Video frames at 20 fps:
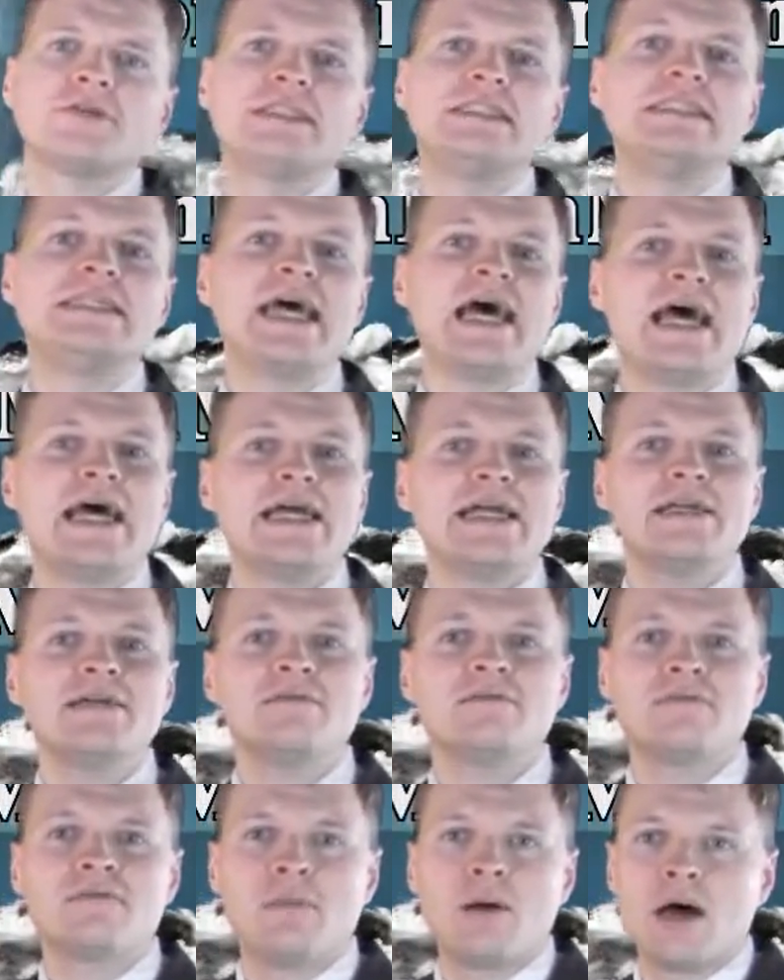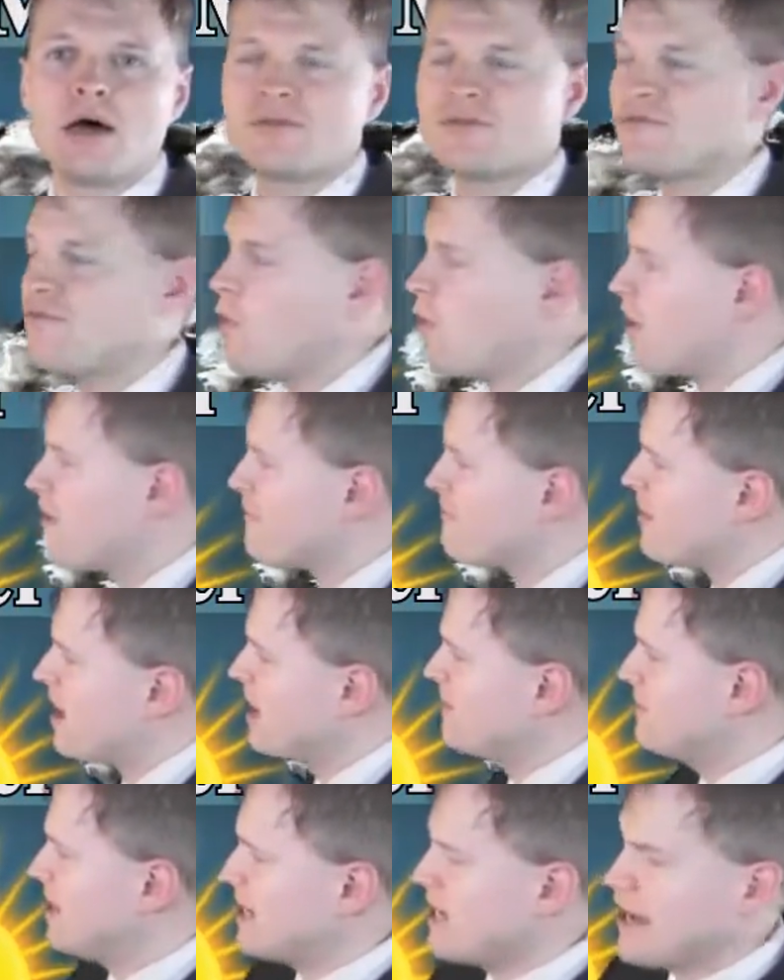in the day, about 4 or
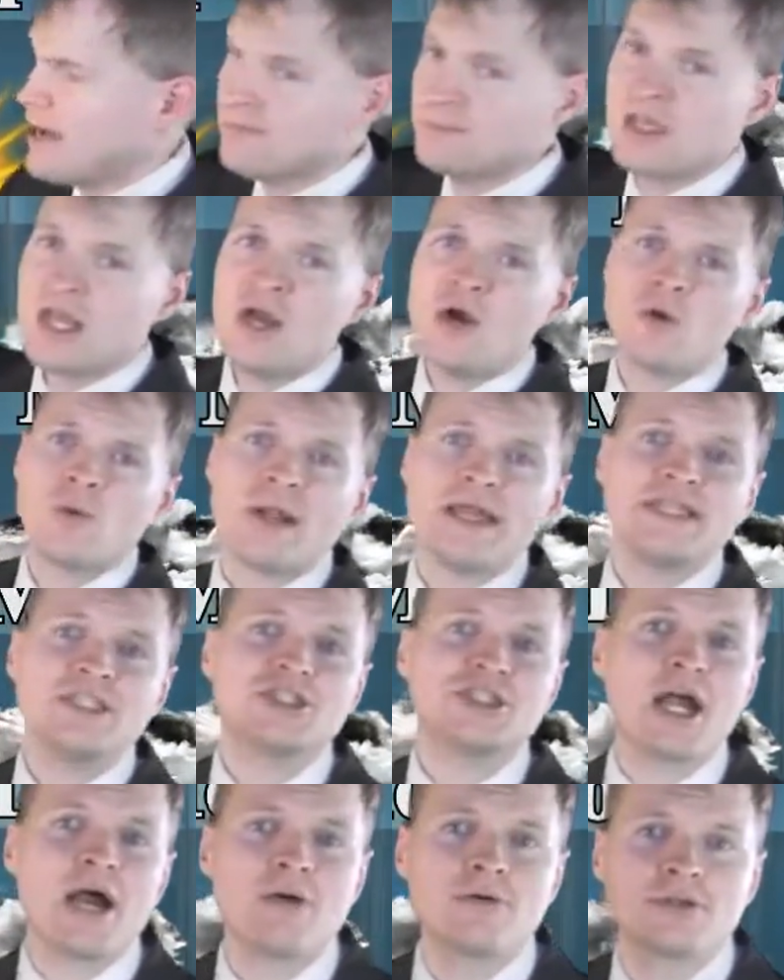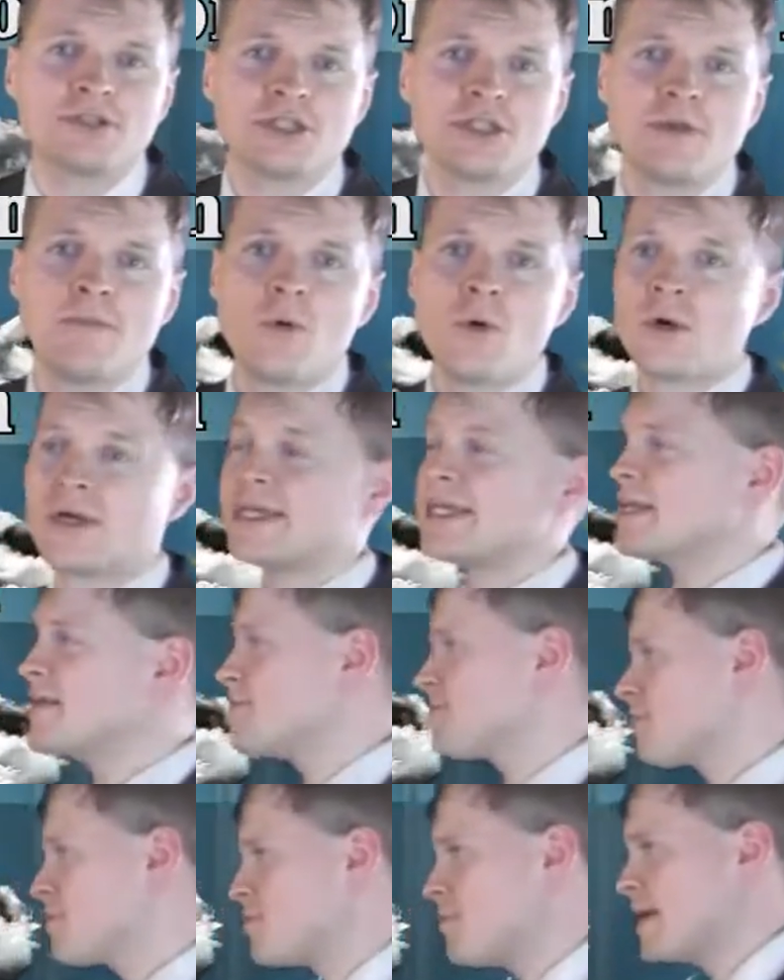5 a.m. Rain showers in the morning,
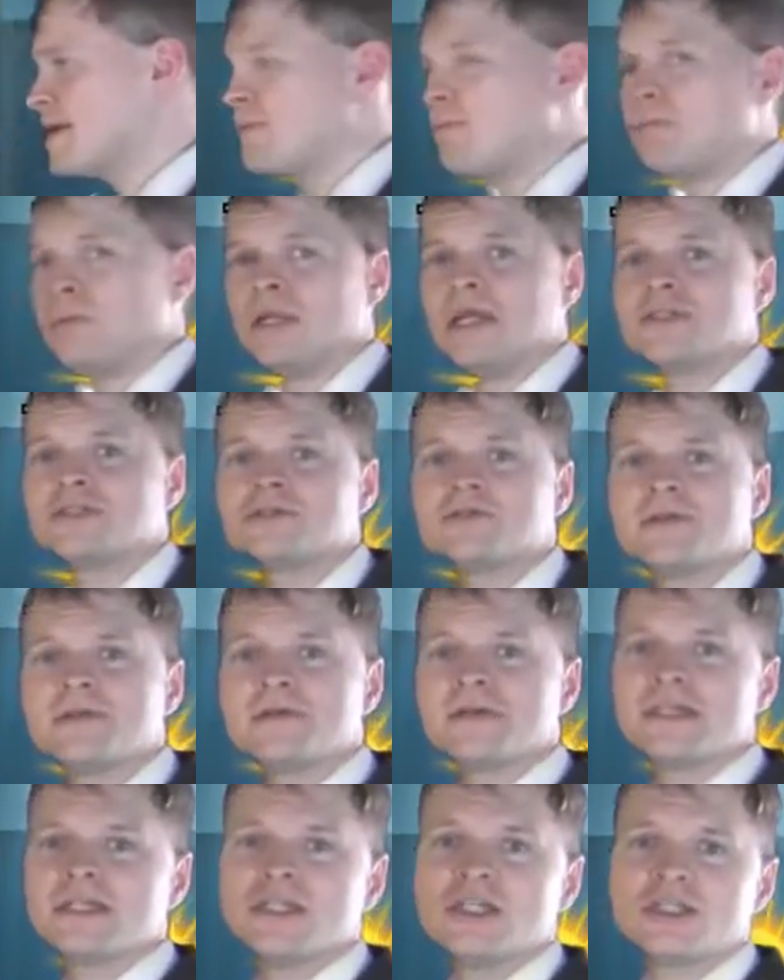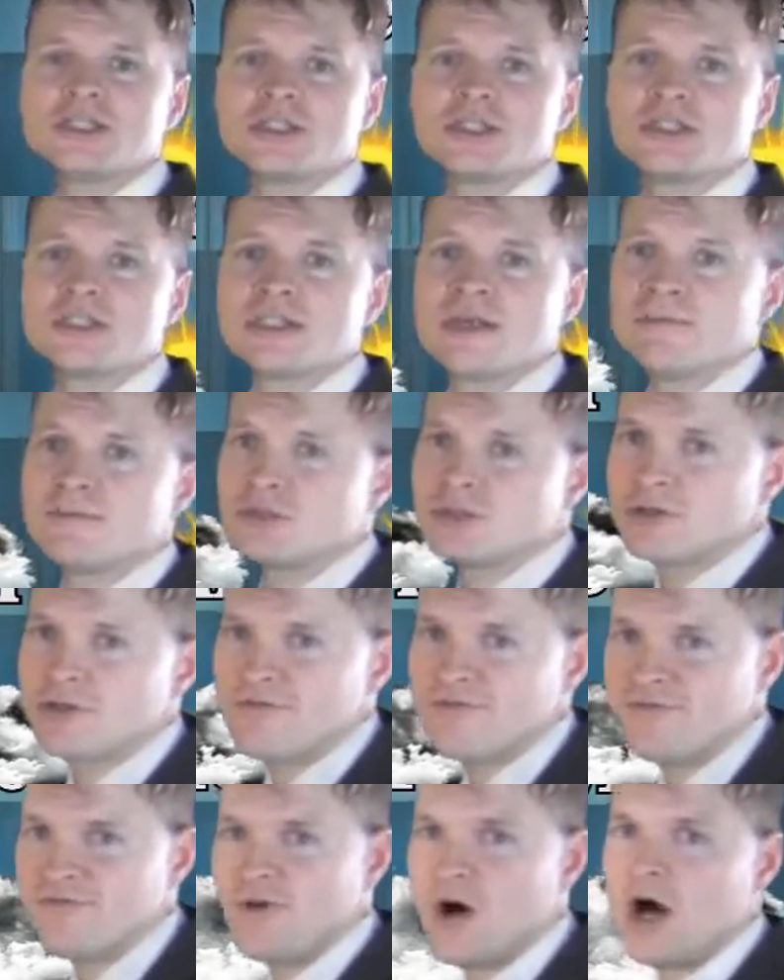giving way to blusterier conditions, temperature
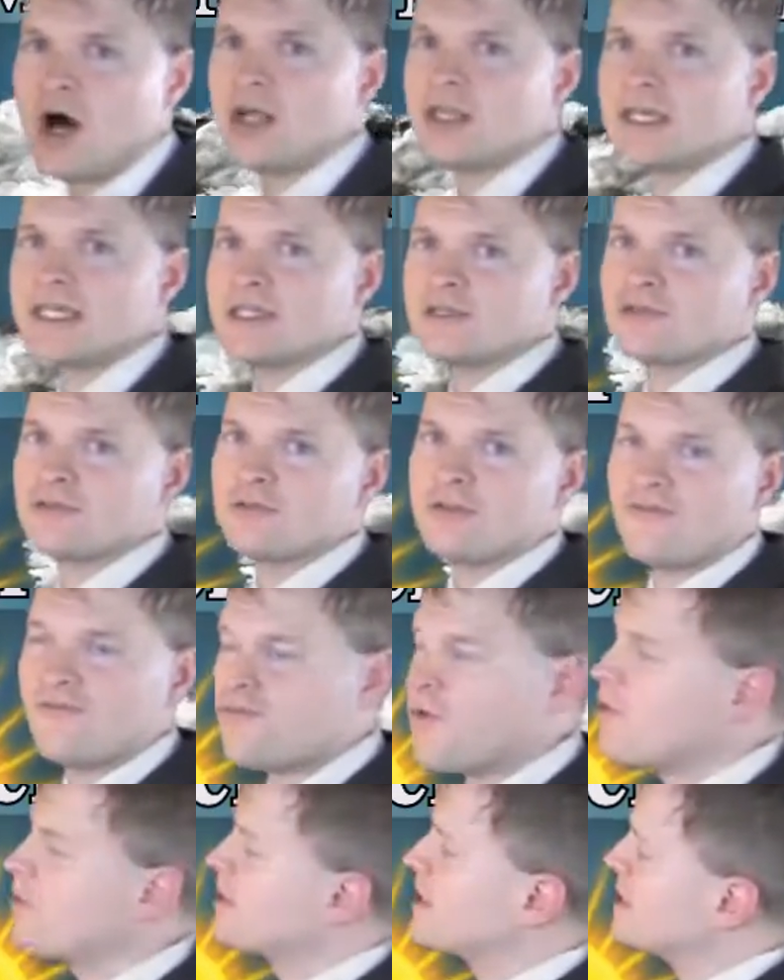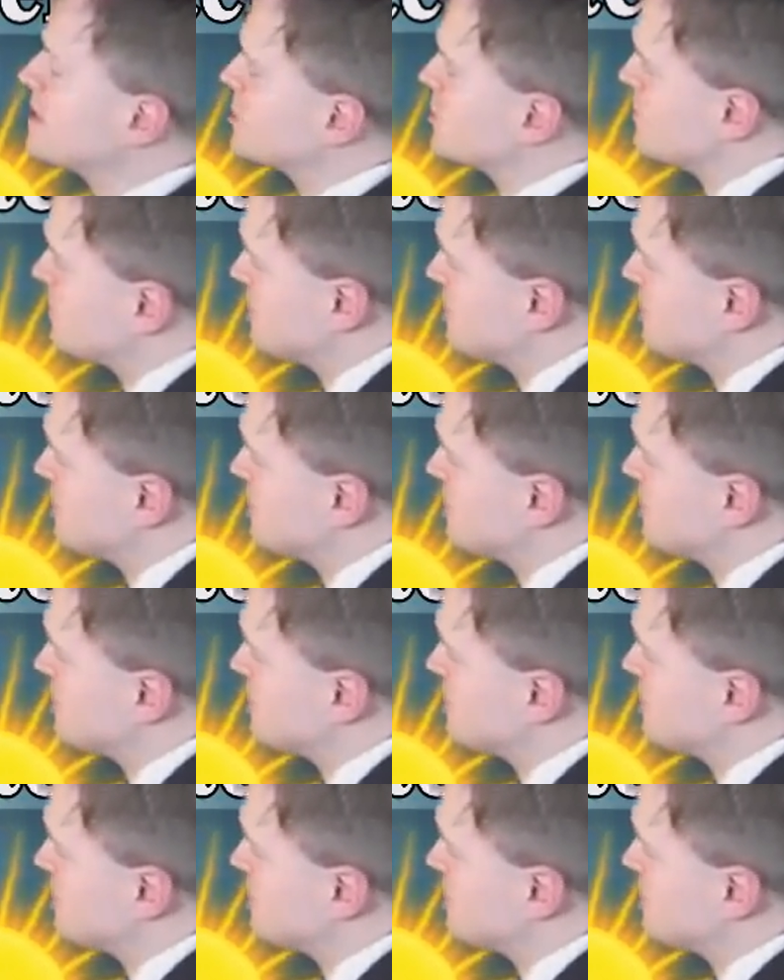to falling through the 40s